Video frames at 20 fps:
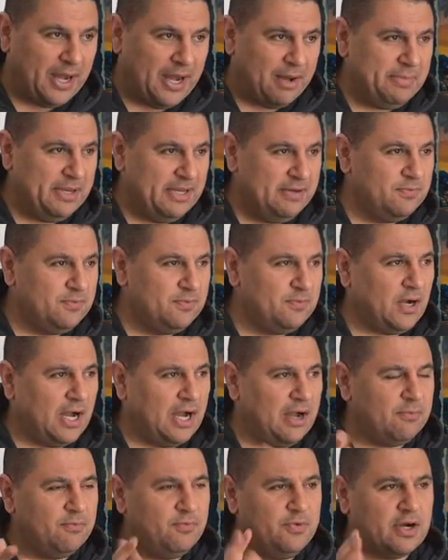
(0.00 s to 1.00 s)
I mean,
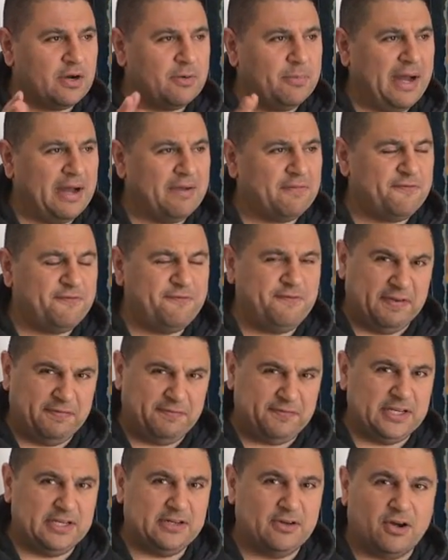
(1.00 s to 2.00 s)
we're about
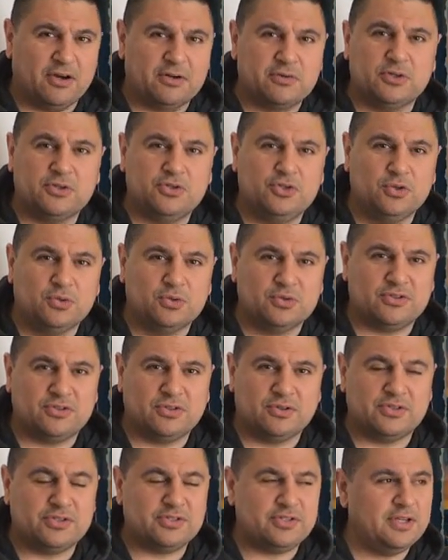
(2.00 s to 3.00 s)
1,500
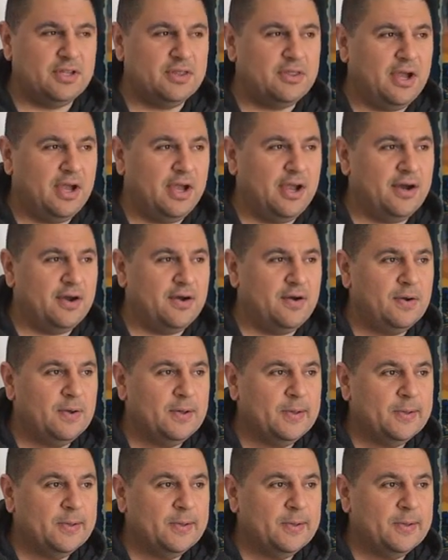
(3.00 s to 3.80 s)
users in there.